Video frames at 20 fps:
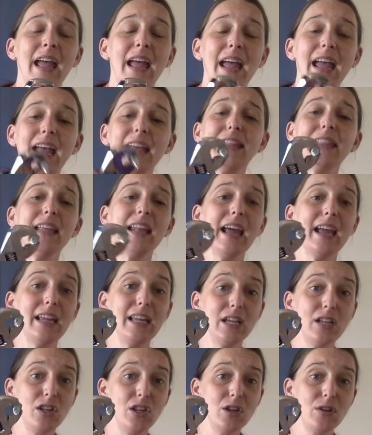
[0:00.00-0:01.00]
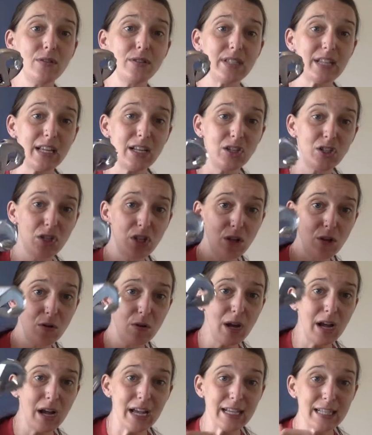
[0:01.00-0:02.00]
and then I can use it
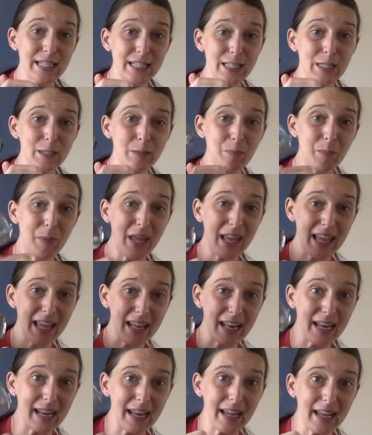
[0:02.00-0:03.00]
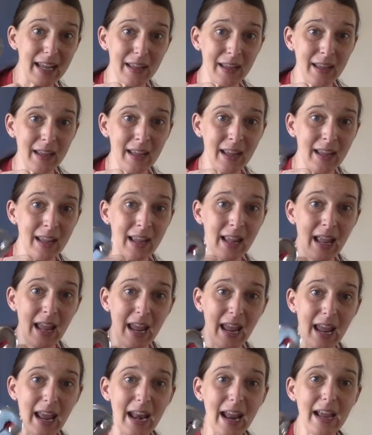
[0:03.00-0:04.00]
to spin,
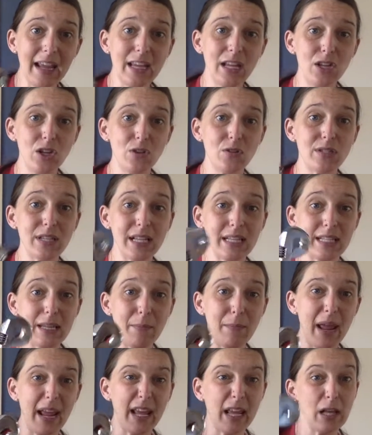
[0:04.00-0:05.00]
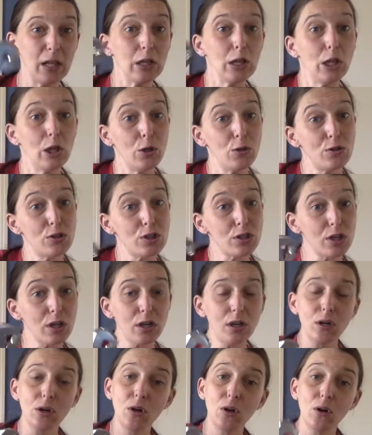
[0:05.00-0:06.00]
and I can use it to make it
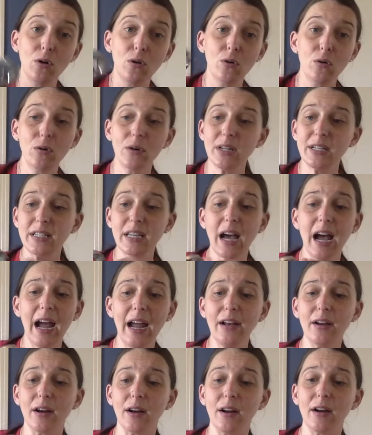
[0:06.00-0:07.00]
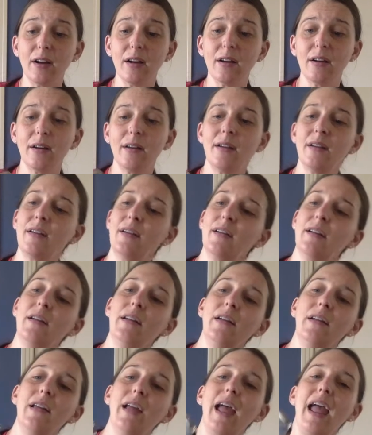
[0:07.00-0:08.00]
looser or tighter.
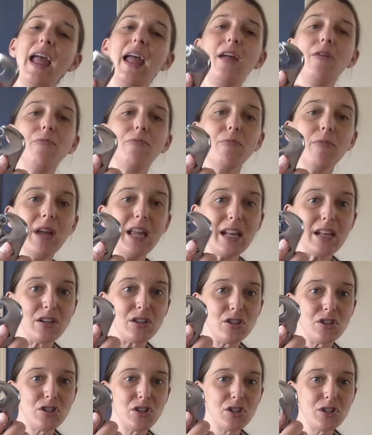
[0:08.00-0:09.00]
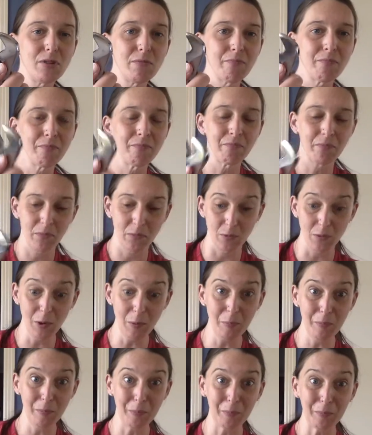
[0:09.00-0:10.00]
A wrench.
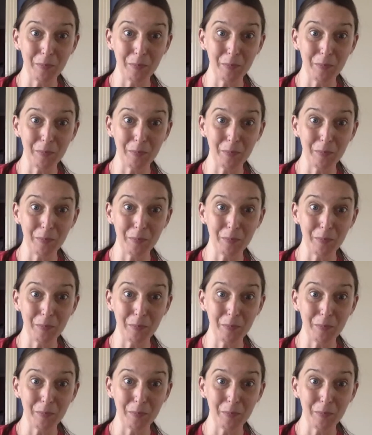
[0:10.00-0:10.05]
Whoop.